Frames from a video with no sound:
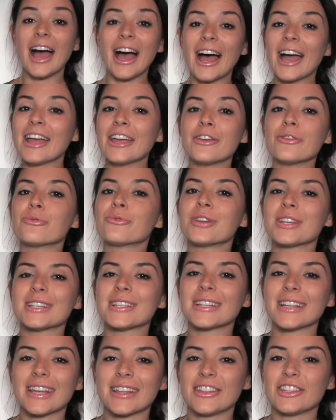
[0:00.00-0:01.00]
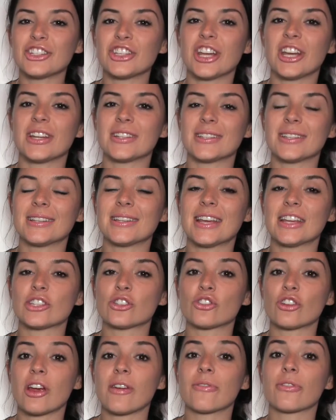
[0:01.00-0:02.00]
I recently had the chance to test
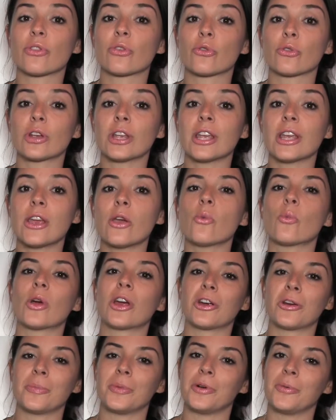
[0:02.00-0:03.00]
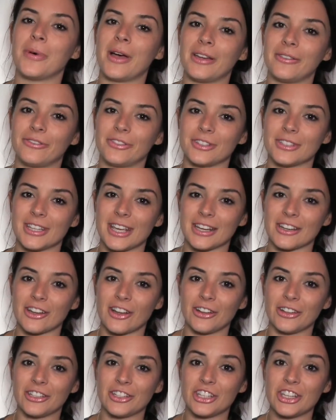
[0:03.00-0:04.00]
drive 3 wearable mindful
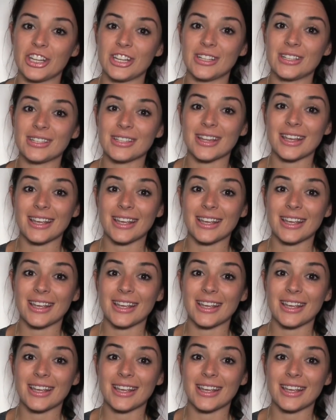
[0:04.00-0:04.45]
technologies,